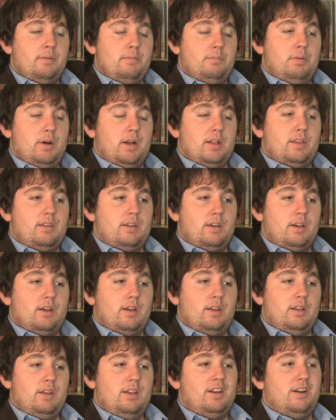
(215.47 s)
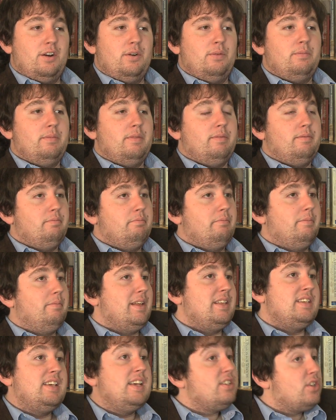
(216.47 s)
But, uh, you know,
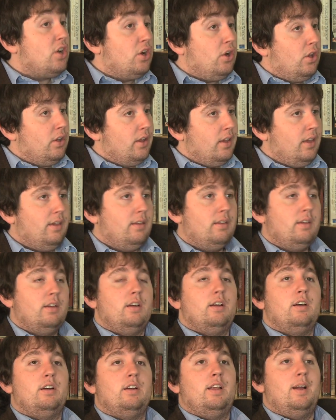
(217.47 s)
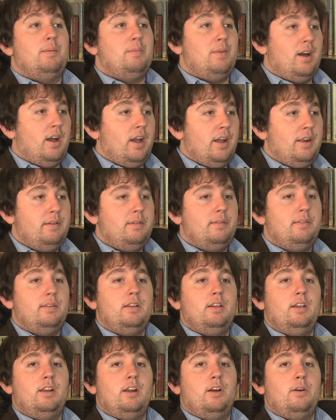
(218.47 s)
it's his calling, uh, not mine.
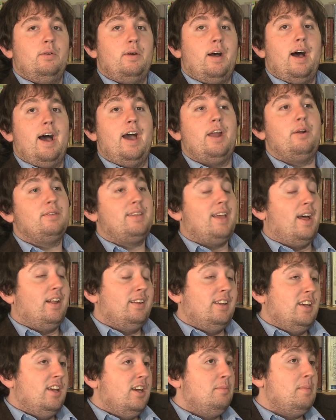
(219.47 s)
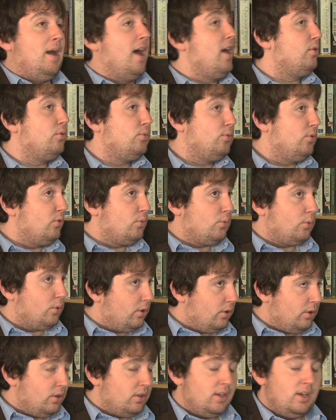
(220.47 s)
You know, I don't tell him how to rule the
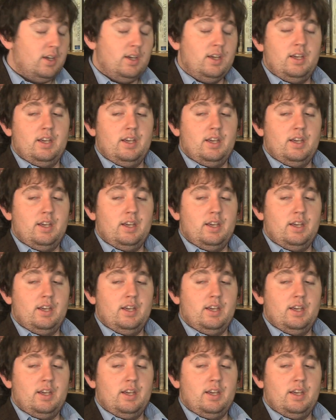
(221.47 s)
world.